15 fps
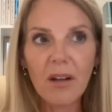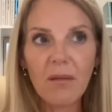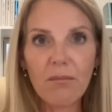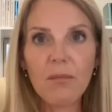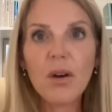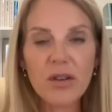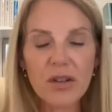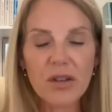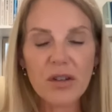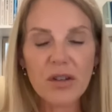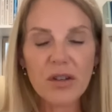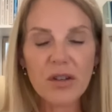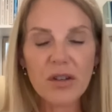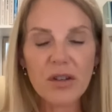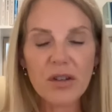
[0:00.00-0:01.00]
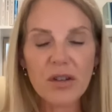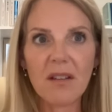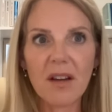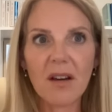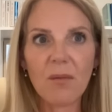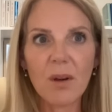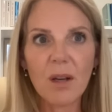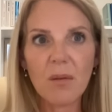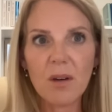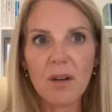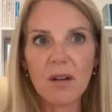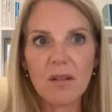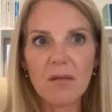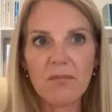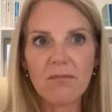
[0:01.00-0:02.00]
motioned to me that we
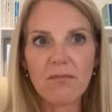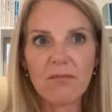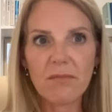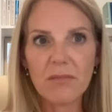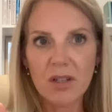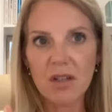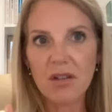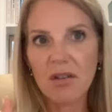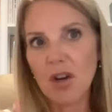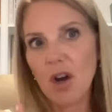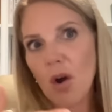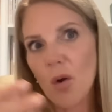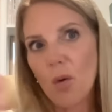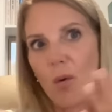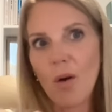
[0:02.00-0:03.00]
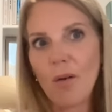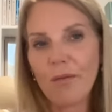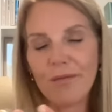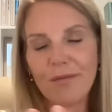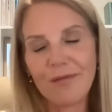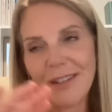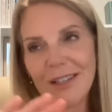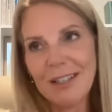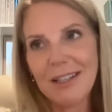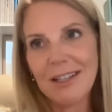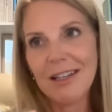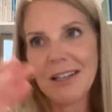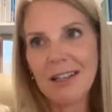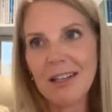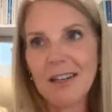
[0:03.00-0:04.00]
were to go off
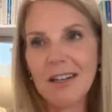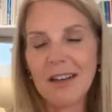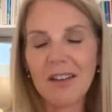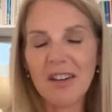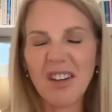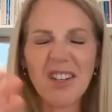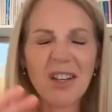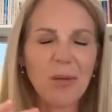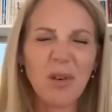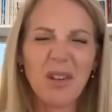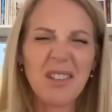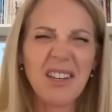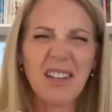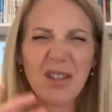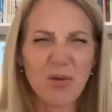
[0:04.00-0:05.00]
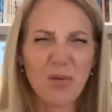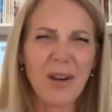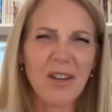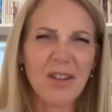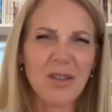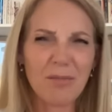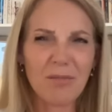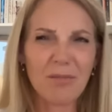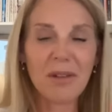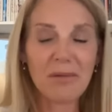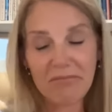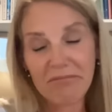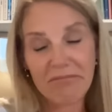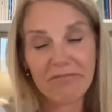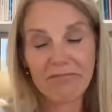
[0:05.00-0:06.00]
in another, and I don't want to say direction,
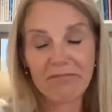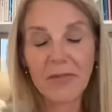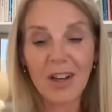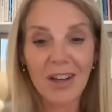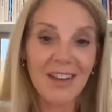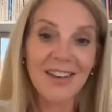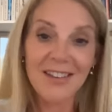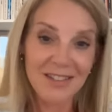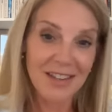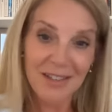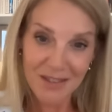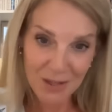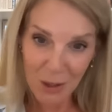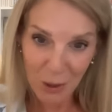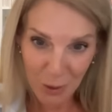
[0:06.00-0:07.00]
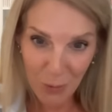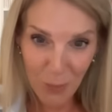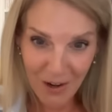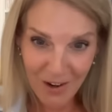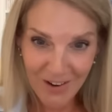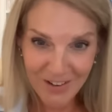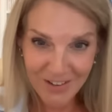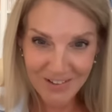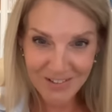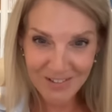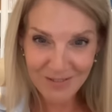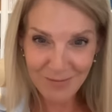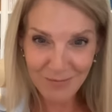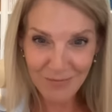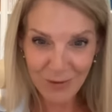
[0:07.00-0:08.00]
but I guess that's the only way I
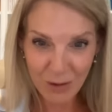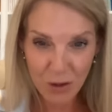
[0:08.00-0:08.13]
can